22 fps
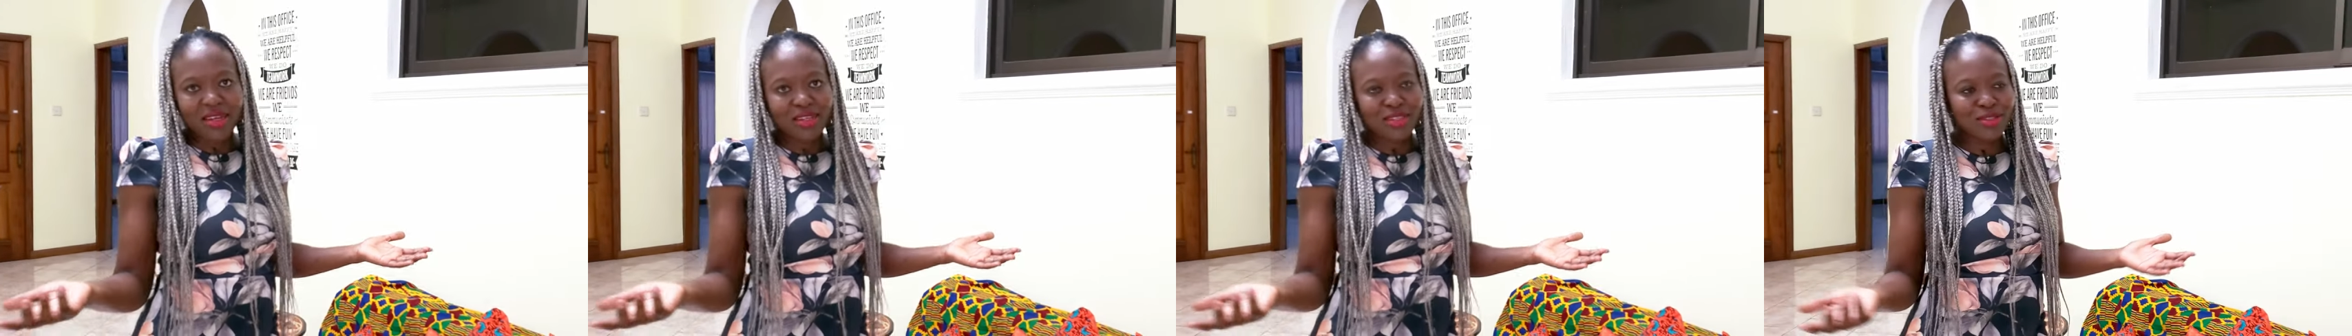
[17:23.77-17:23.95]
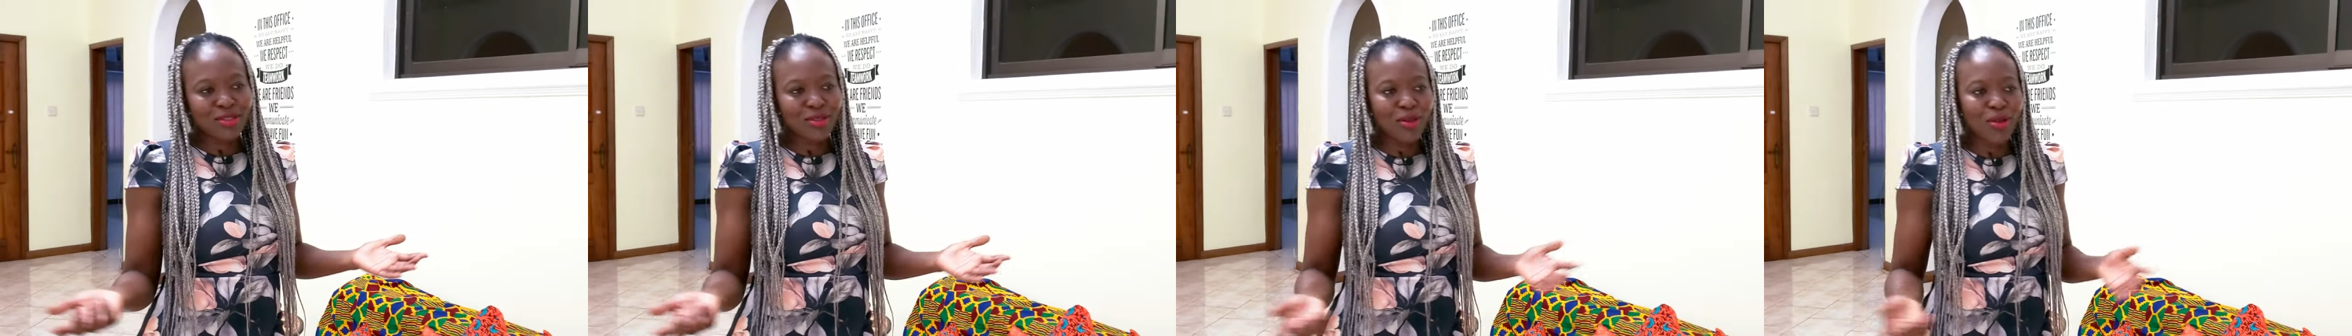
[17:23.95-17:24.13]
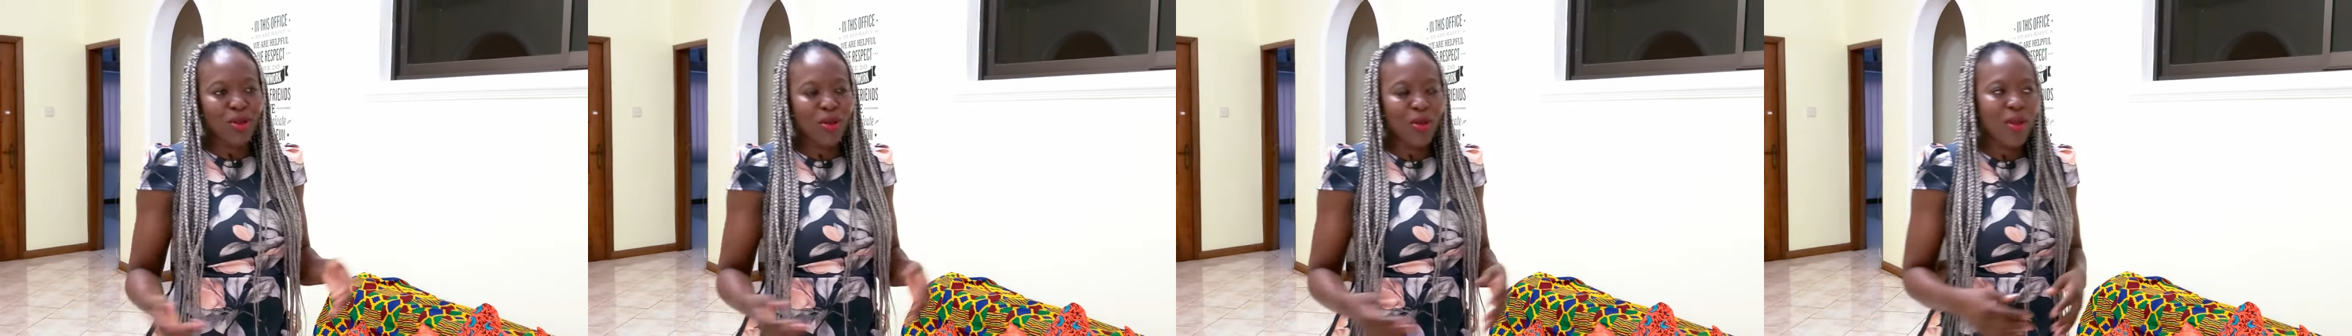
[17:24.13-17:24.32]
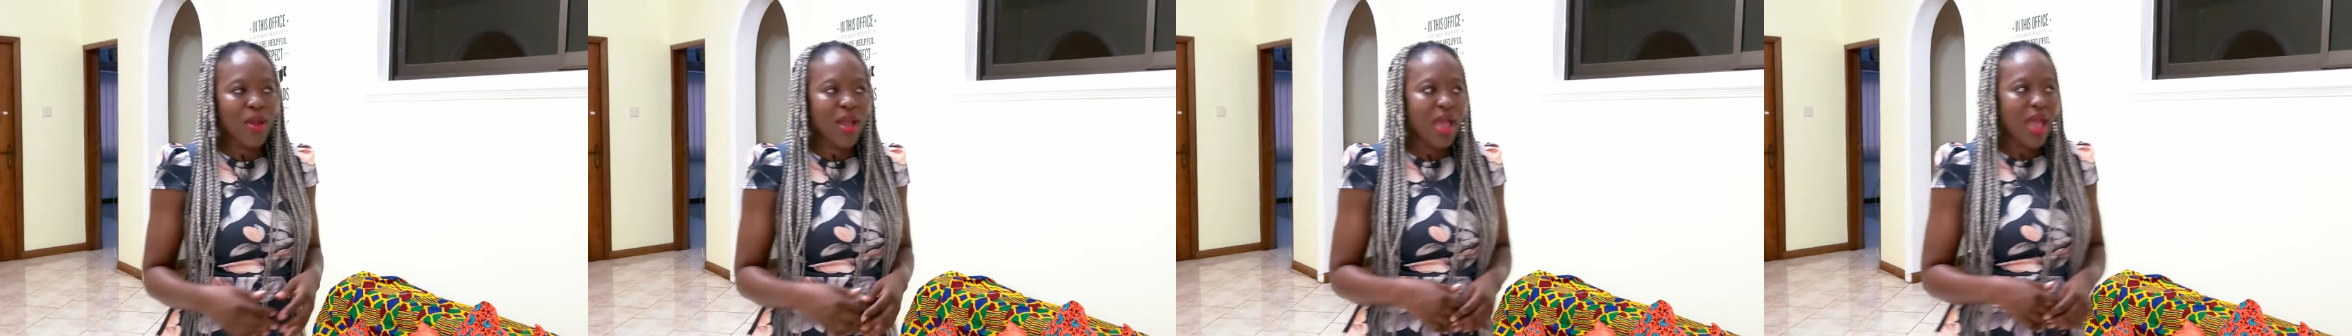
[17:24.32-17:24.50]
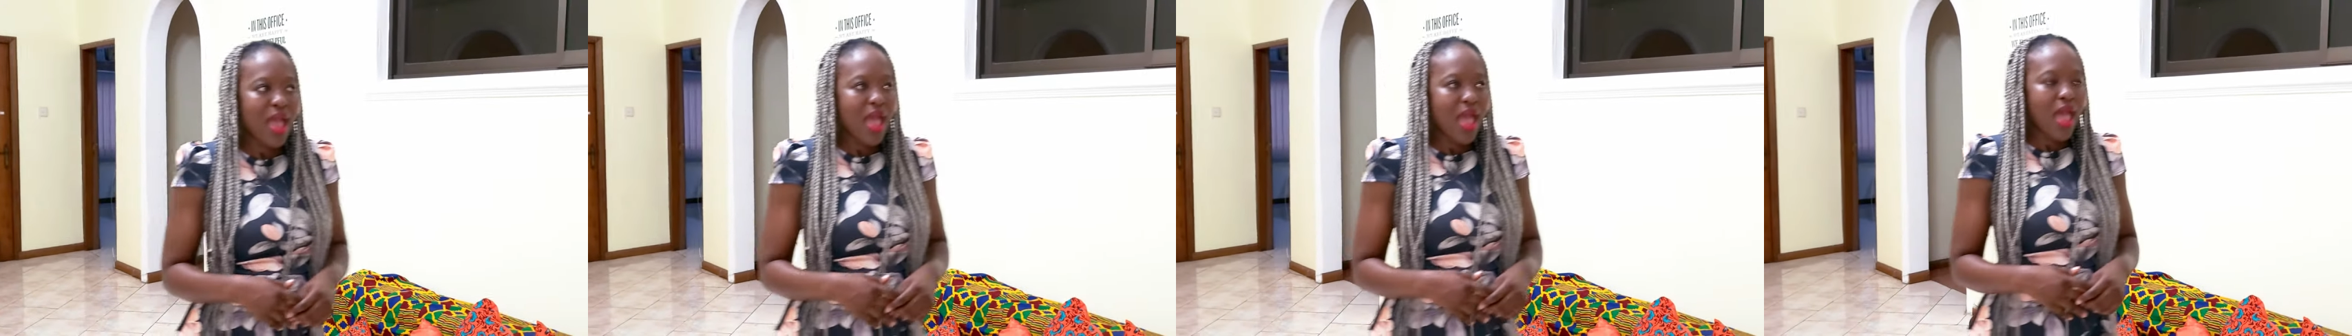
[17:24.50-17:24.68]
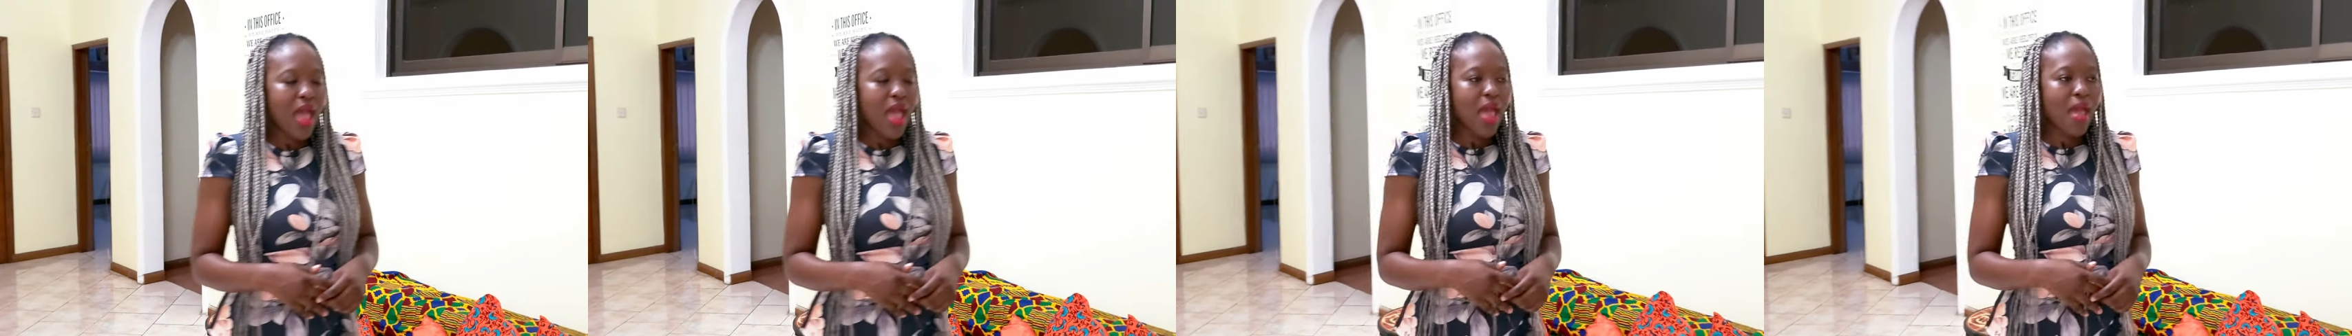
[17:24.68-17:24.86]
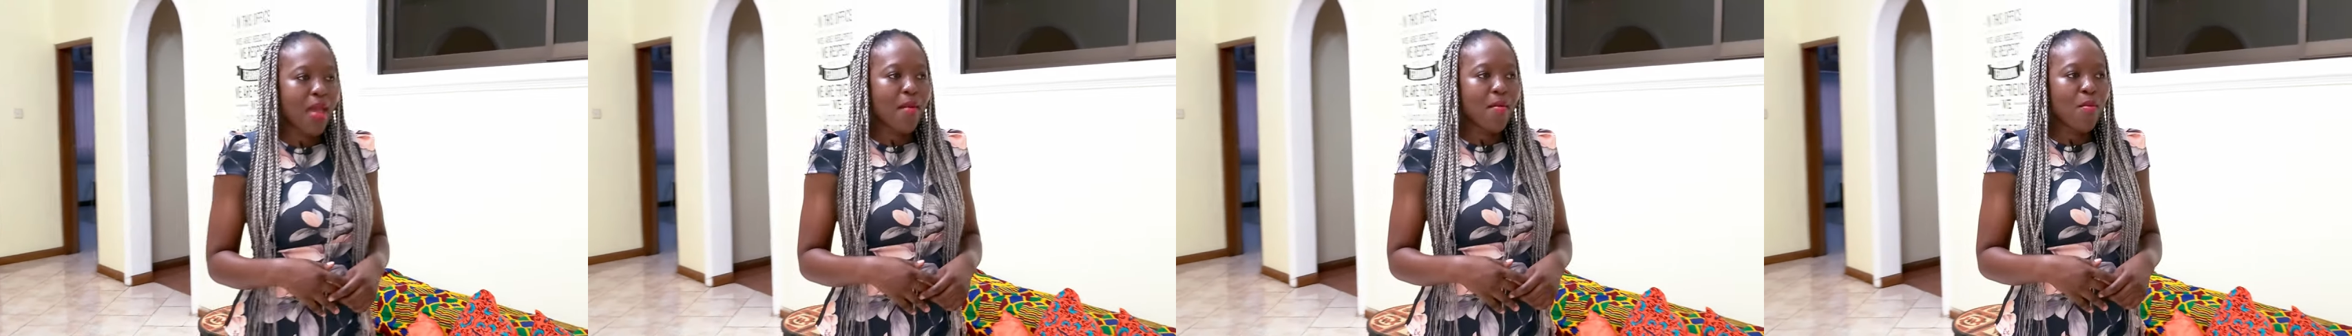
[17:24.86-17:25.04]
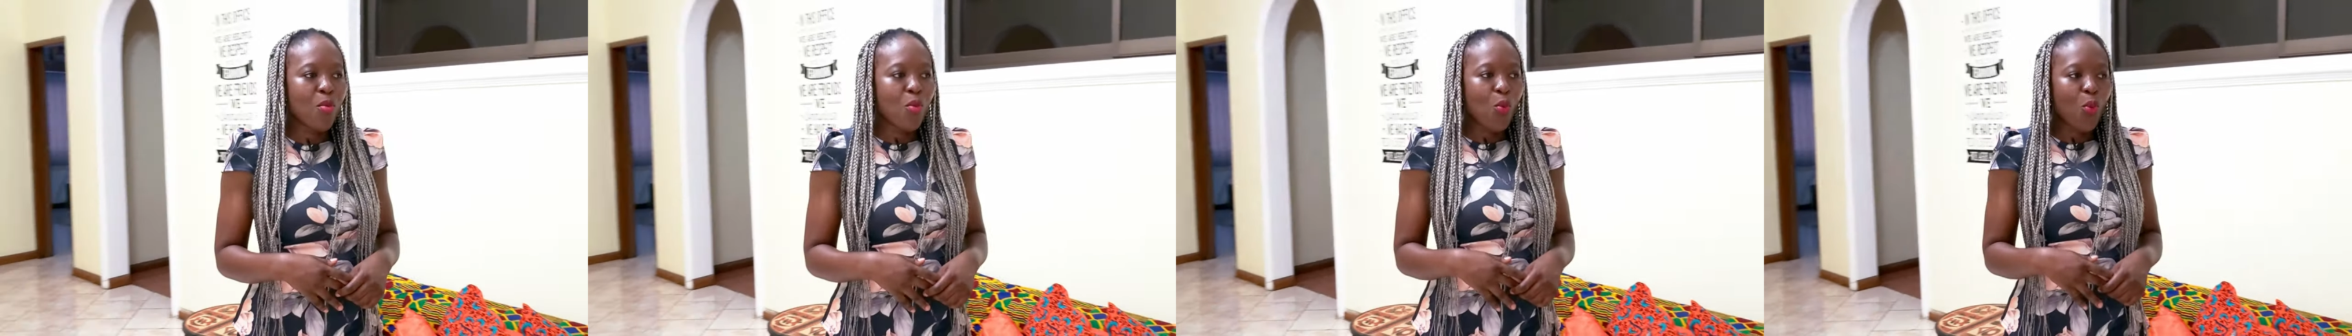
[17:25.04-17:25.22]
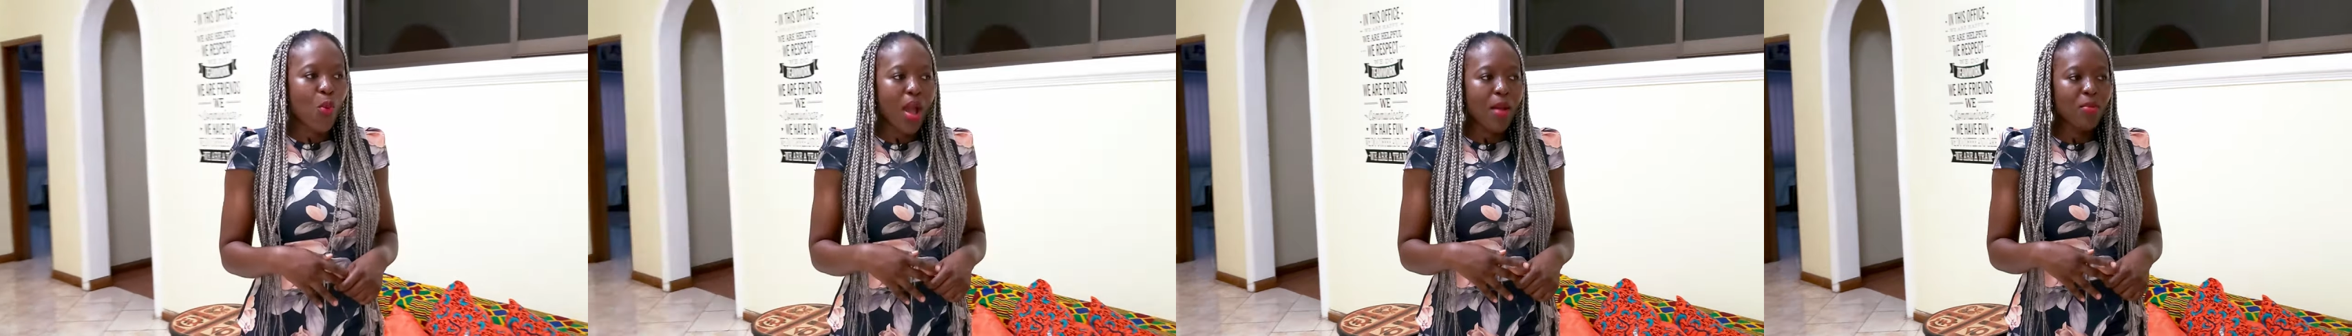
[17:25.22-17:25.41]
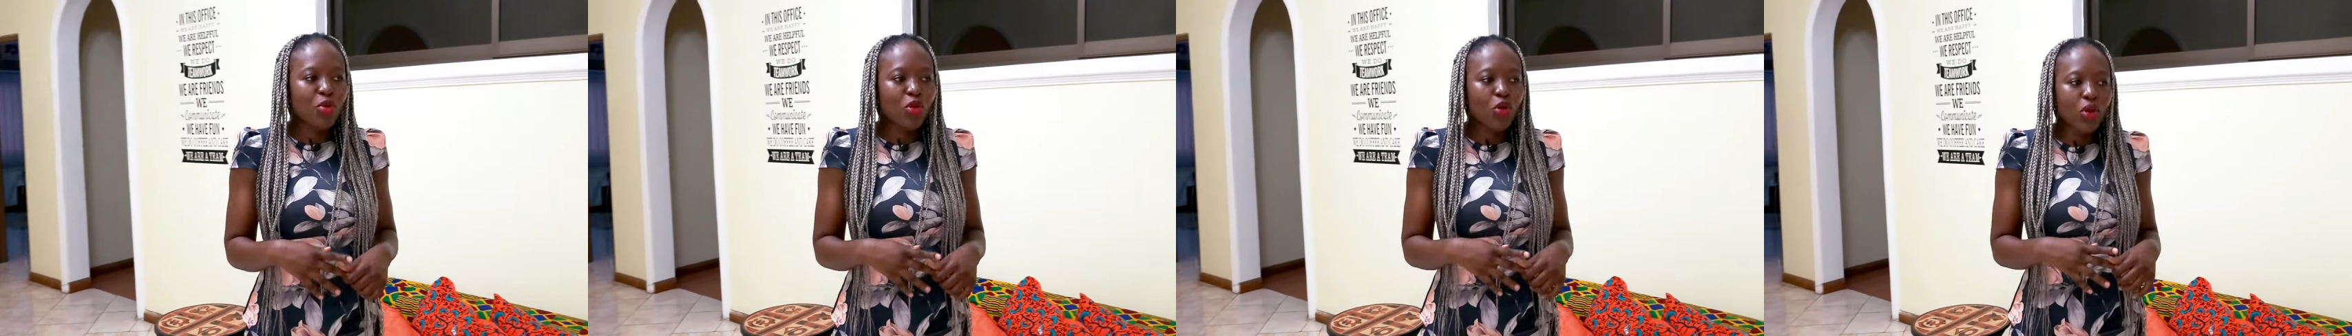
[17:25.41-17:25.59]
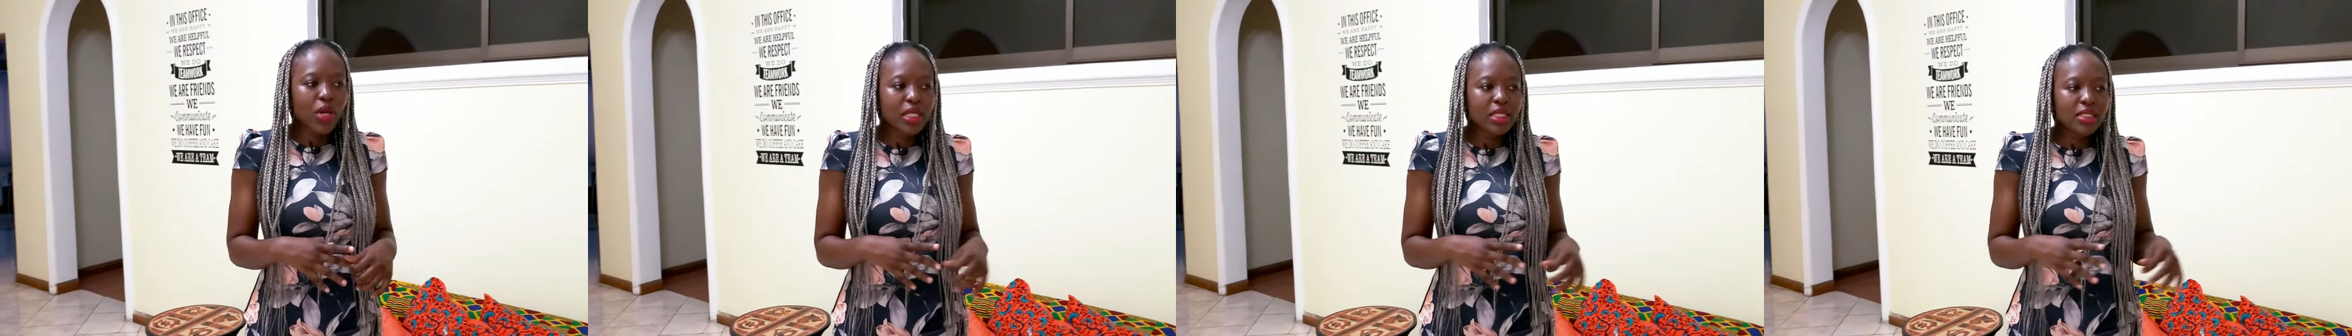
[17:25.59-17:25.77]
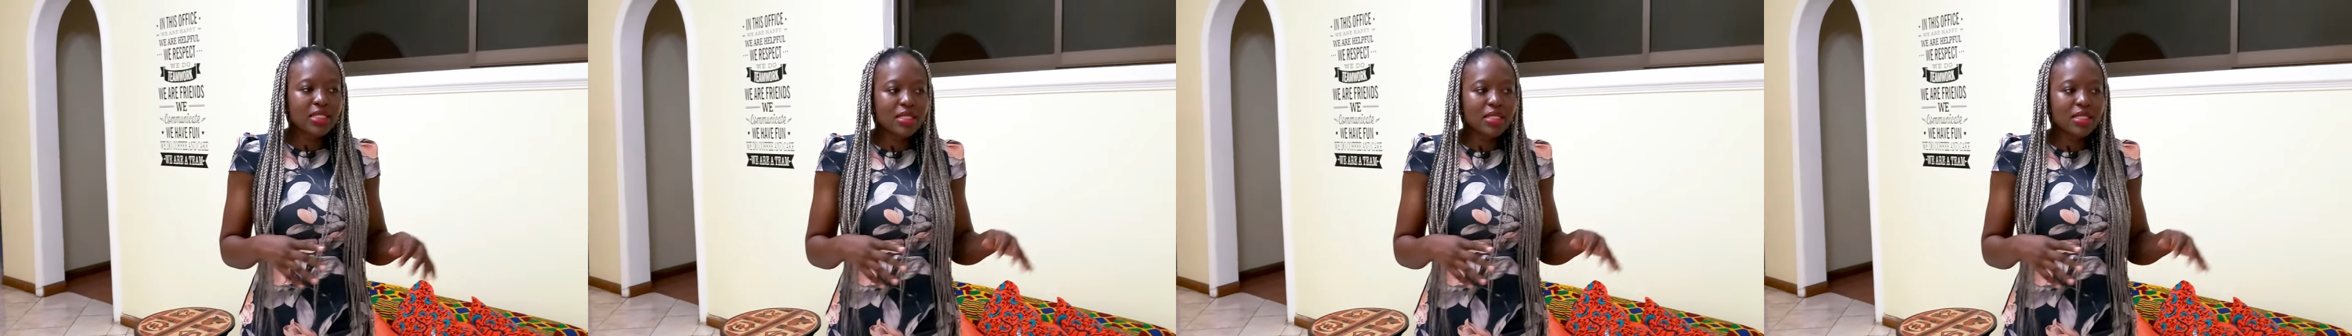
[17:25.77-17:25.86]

So I'm going